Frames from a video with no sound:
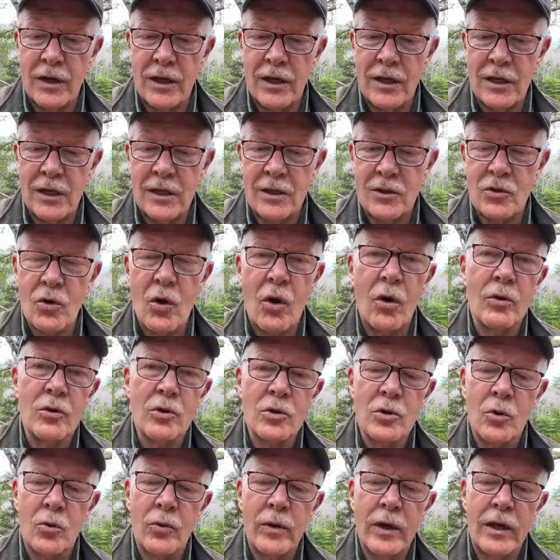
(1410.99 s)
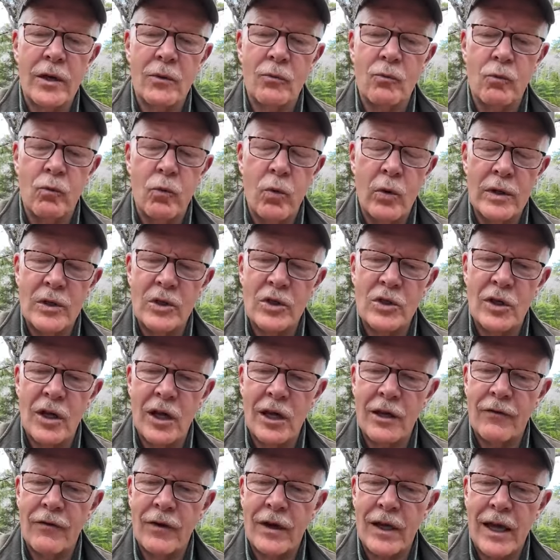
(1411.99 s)
It is also a woods
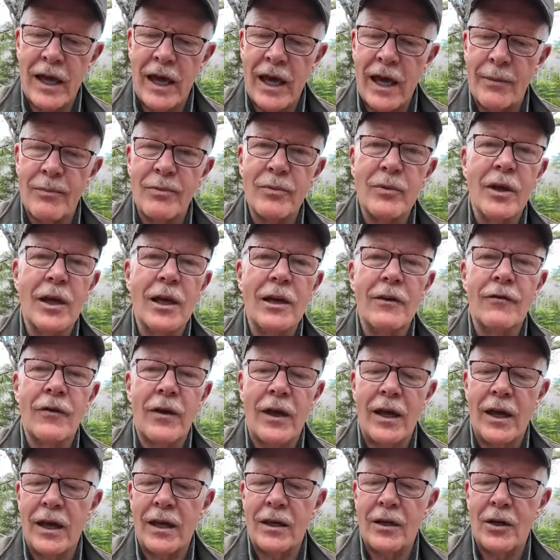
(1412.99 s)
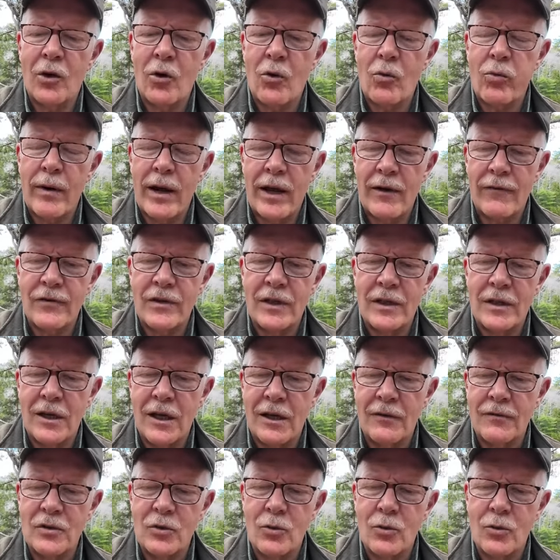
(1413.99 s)
knife, a camp knife, and a crafting knife.